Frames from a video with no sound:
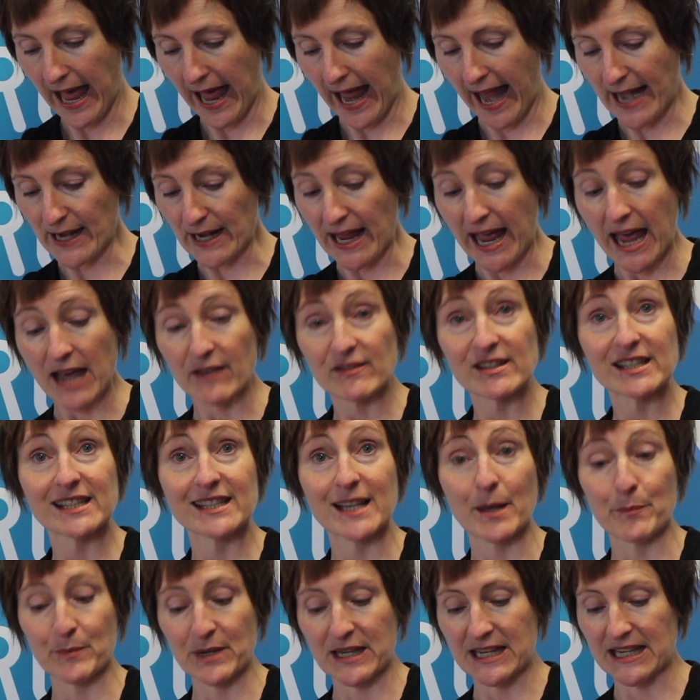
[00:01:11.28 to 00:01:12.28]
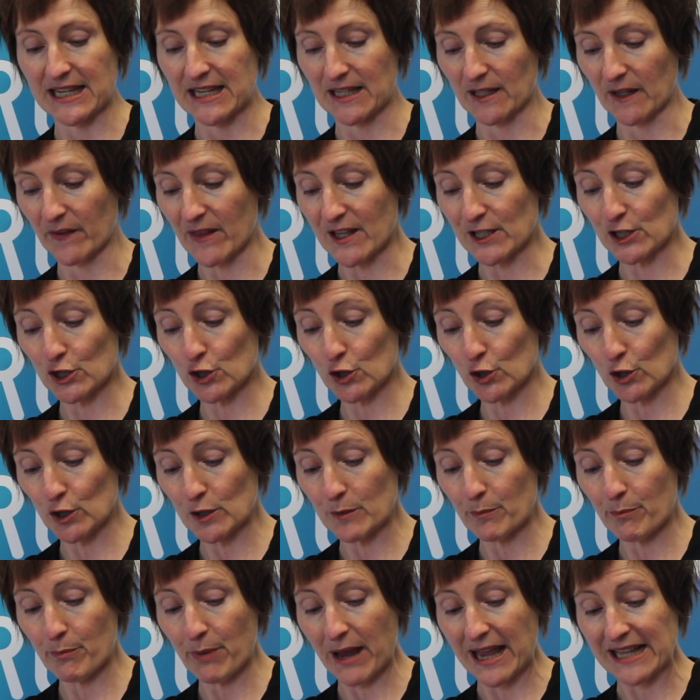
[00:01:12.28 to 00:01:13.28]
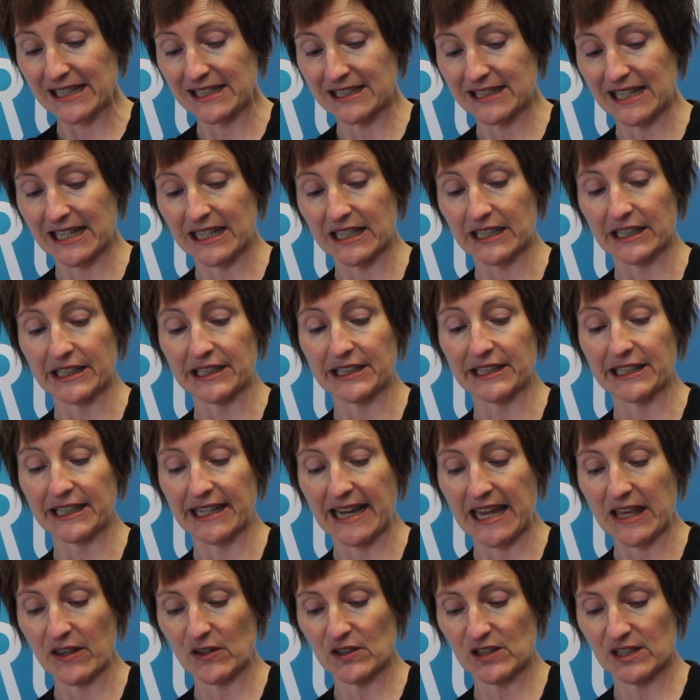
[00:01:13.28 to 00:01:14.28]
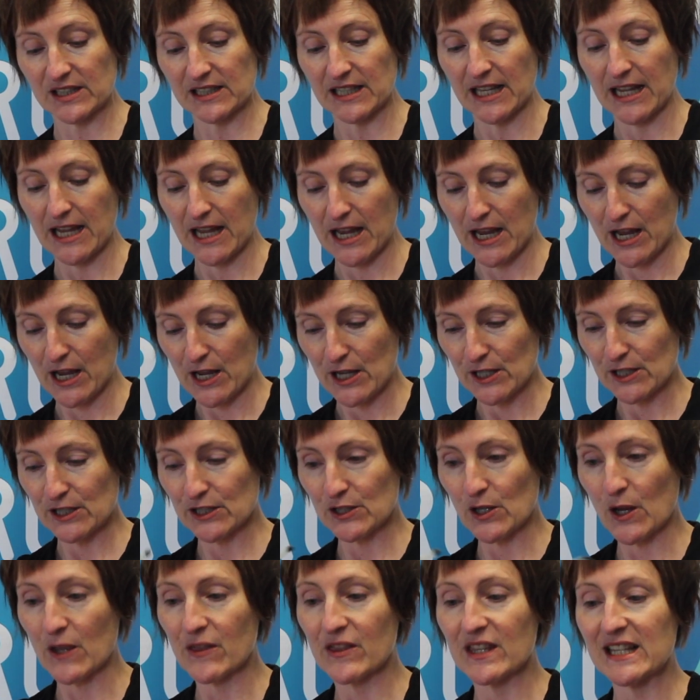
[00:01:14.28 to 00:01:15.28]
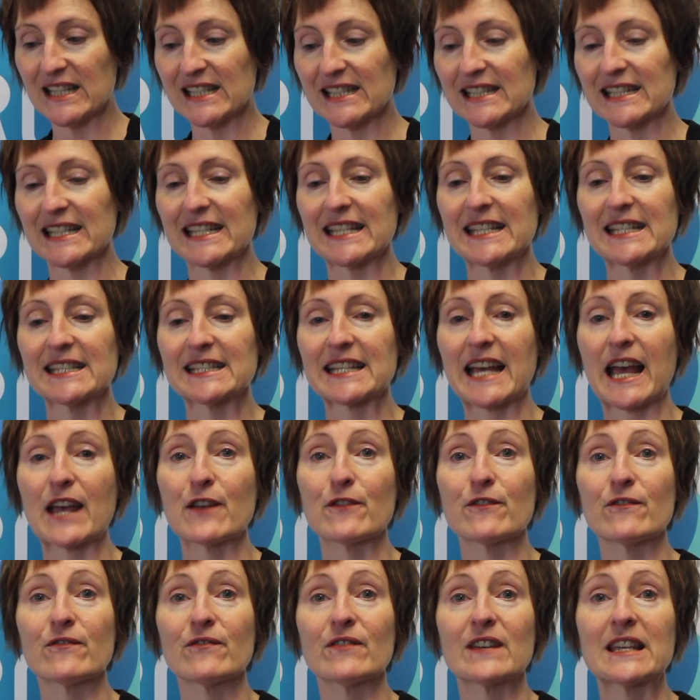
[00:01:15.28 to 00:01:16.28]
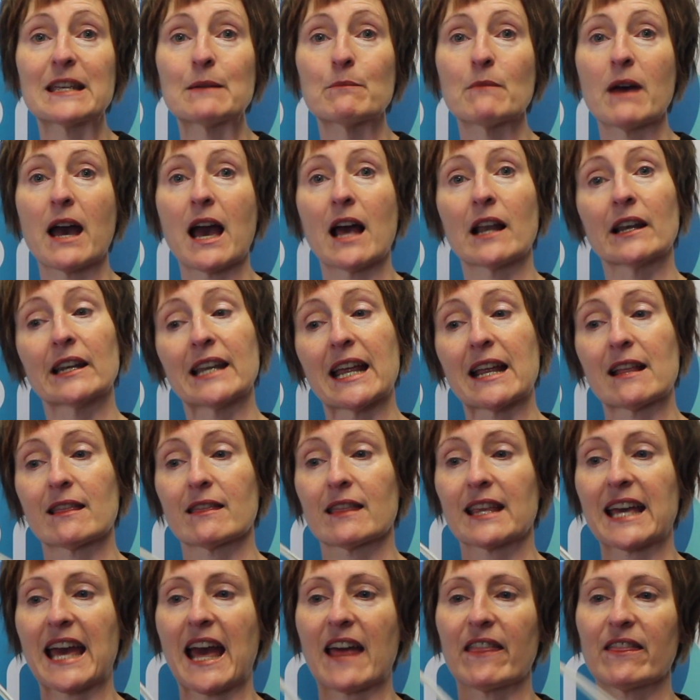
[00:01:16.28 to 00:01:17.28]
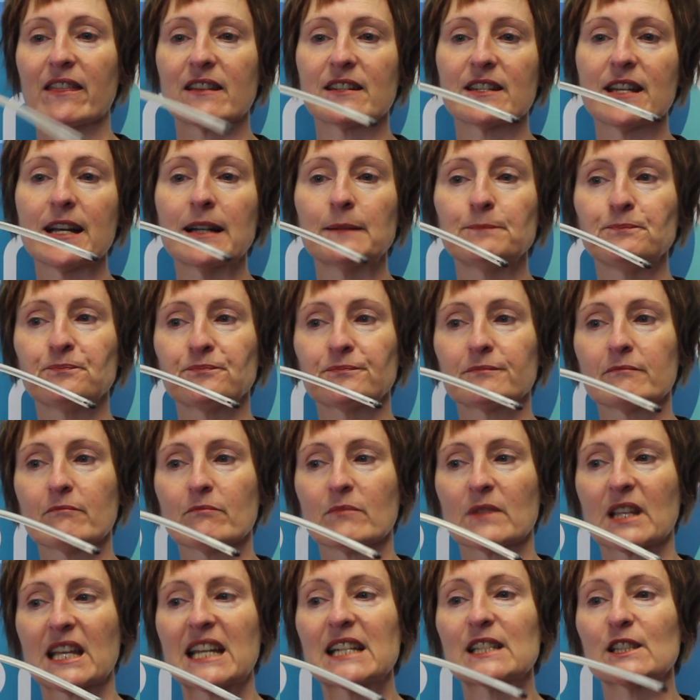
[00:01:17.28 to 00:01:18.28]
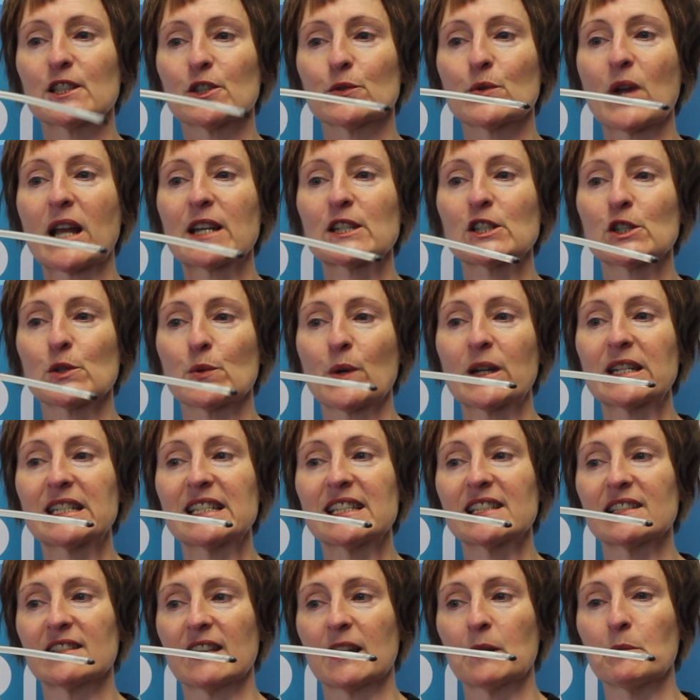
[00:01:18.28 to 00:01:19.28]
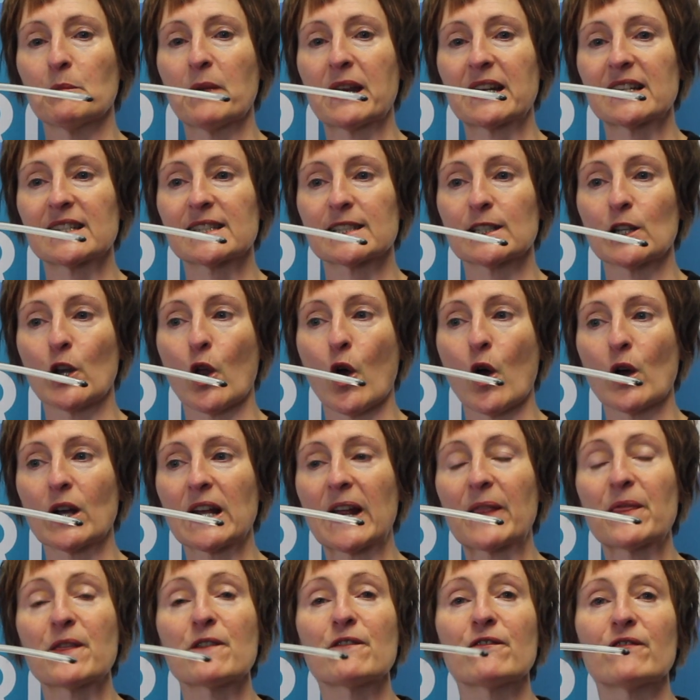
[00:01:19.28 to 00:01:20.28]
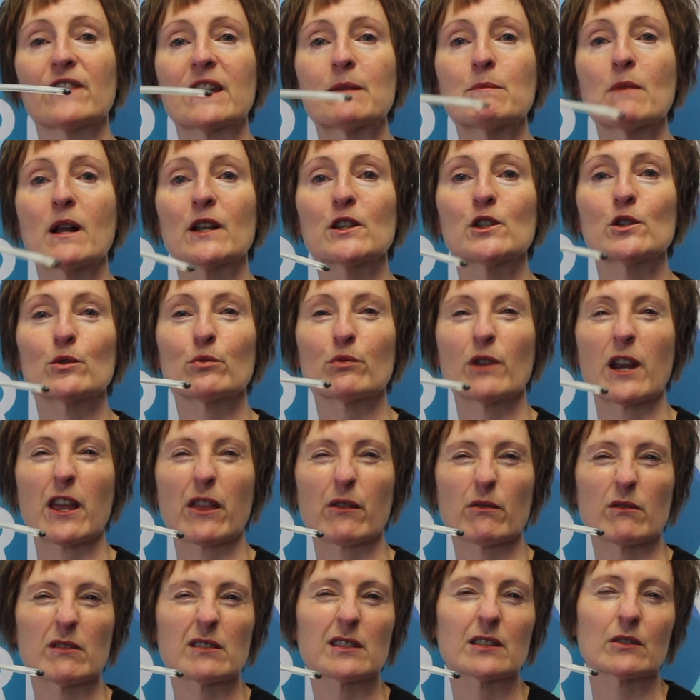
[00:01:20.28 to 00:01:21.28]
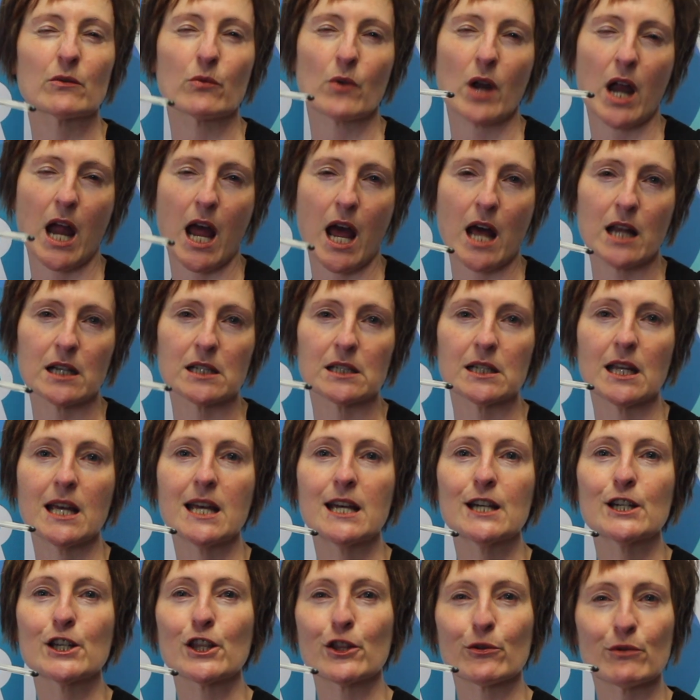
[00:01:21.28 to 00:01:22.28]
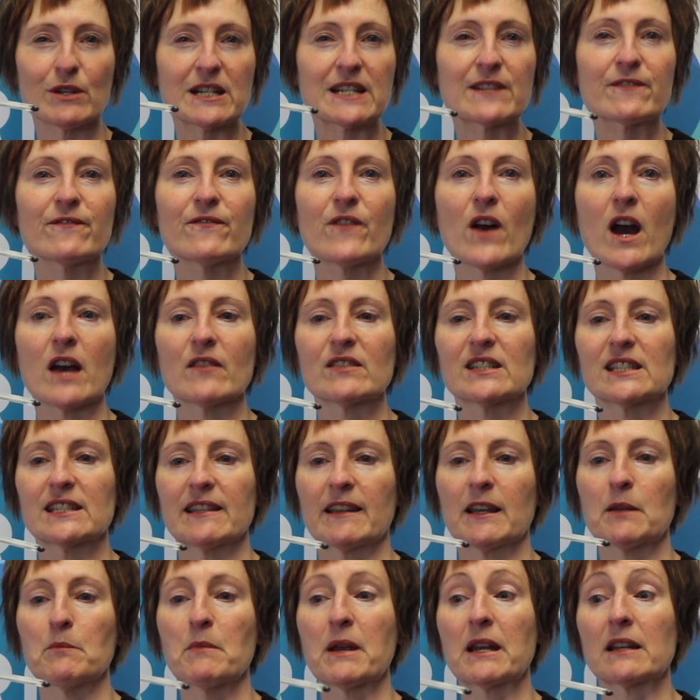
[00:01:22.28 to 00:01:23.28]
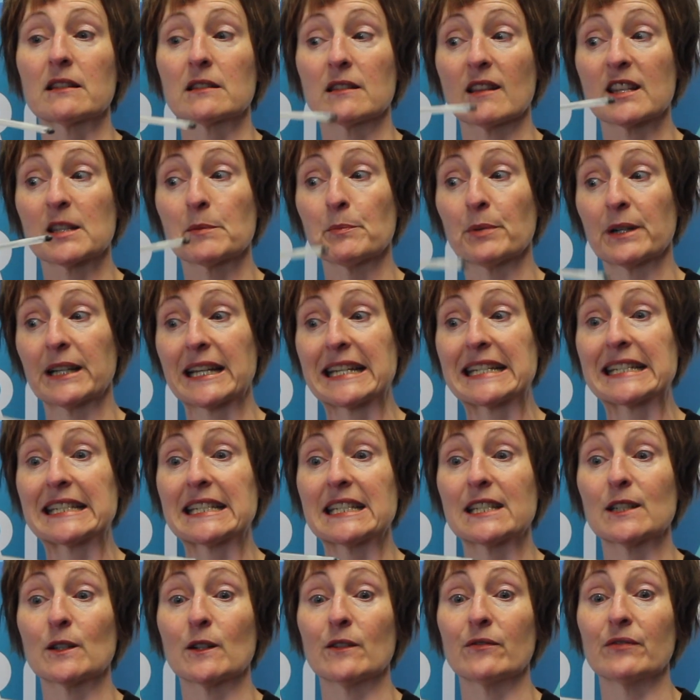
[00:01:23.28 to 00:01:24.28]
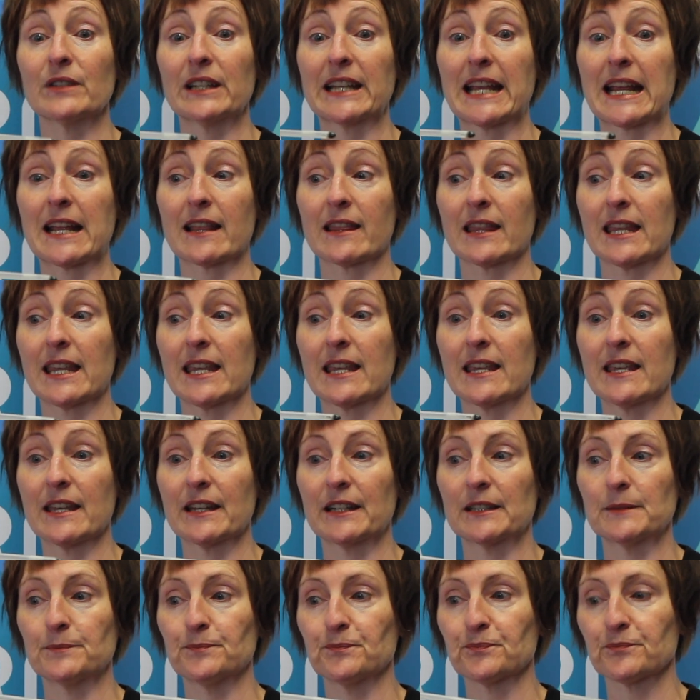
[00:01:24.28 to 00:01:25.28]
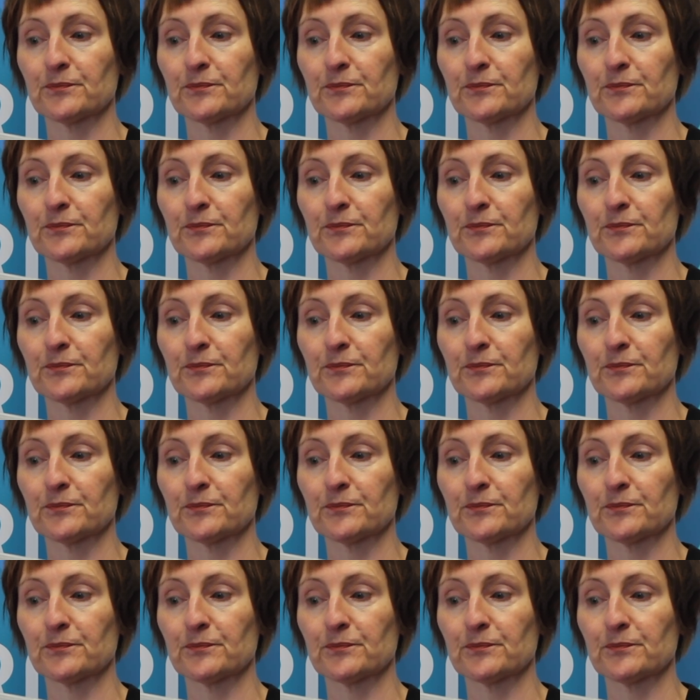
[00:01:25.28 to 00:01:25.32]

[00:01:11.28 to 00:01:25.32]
And I have some here. Now there's two basic lengths. So this is a female length catheter. It's around 20 centimeters long, and the female urethra is around 3 to 5 centimeters, so there's plenty of length here.